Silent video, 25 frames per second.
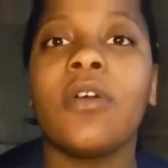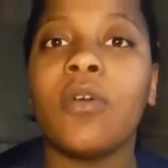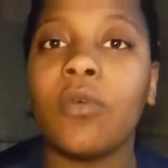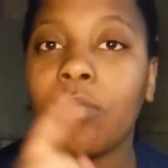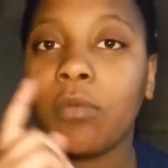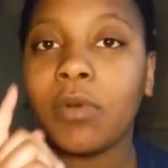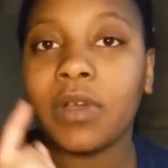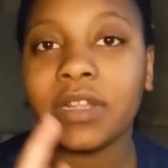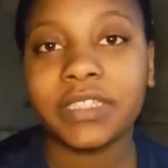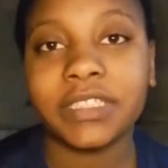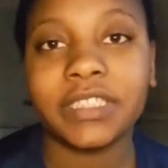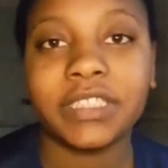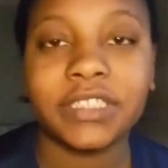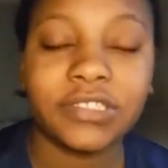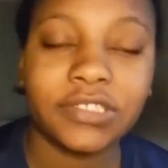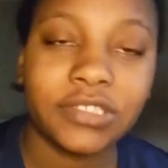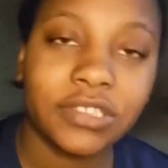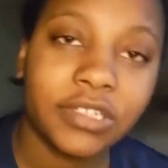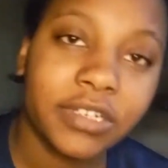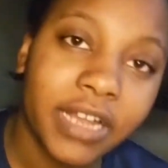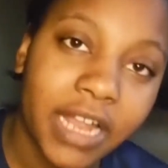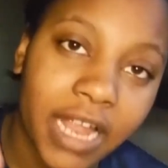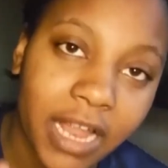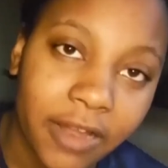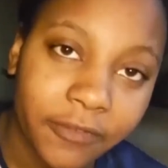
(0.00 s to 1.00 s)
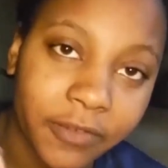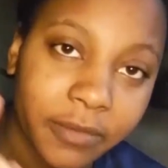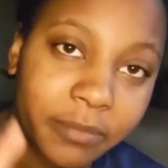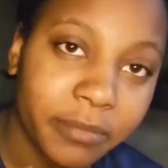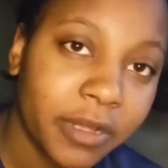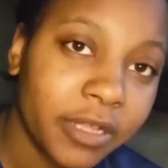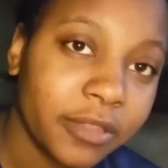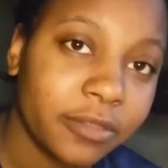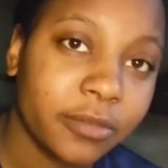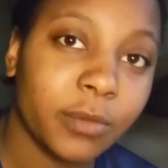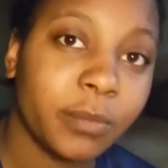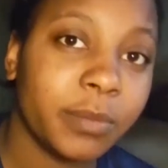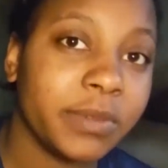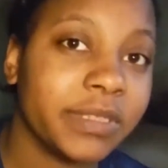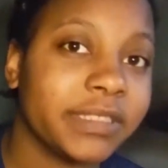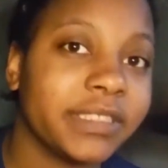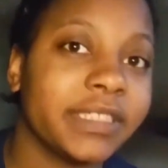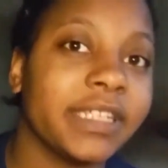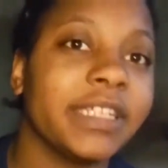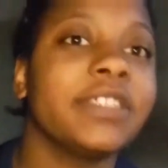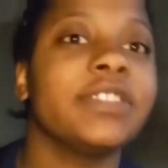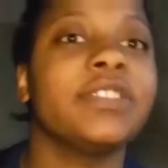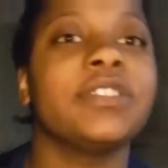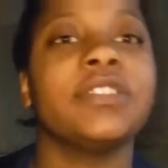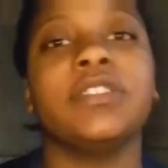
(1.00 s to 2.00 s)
One t-shirt every month will be sent to